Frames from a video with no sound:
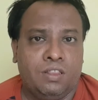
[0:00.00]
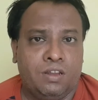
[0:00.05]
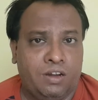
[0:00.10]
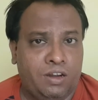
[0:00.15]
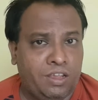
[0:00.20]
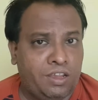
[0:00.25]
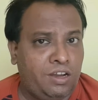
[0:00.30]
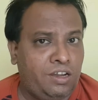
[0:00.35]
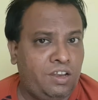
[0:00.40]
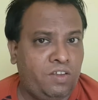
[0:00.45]
the
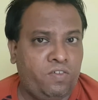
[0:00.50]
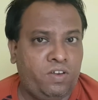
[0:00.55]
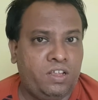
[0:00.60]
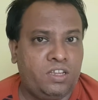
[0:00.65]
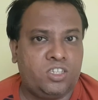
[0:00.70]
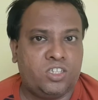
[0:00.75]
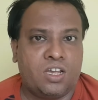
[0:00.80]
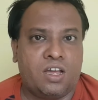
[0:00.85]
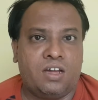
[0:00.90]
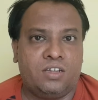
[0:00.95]
negatively
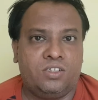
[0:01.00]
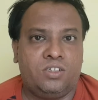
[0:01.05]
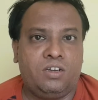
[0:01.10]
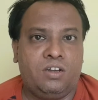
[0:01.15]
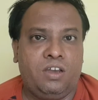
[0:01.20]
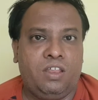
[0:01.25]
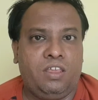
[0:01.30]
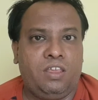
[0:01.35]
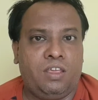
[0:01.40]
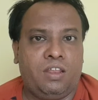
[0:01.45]

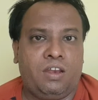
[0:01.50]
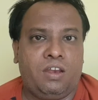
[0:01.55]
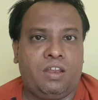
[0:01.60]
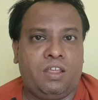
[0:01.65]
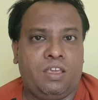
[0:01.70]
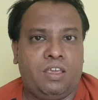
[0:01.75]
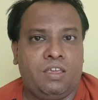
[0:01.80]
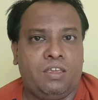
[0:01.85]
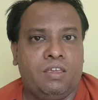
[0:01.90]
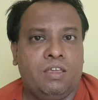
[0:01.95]
charged
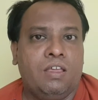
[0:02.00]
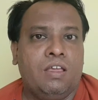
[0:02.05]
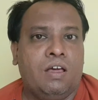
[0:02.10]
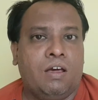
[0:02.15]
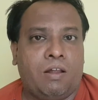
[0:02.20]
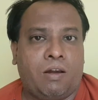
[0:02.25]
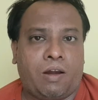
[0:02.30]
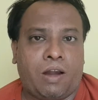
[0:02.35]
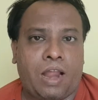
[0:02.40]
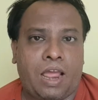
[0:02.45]
DNA
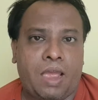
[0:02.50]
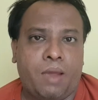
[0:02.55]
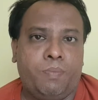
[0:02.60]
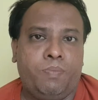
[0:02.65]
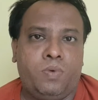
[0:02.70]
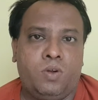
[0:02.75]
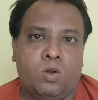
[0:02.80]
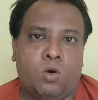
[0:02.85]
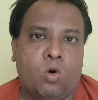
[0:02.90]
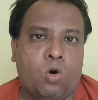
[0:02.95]

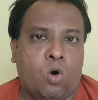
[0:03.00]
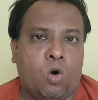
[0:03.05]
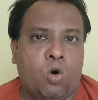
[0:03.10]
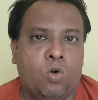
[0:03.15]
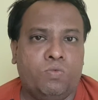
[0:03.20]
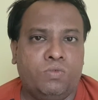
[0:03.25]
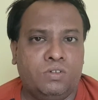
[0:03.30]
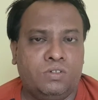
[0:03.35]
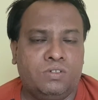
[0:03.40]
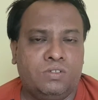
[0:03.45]
wrapped
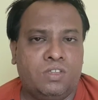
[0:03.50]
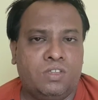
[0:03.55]
over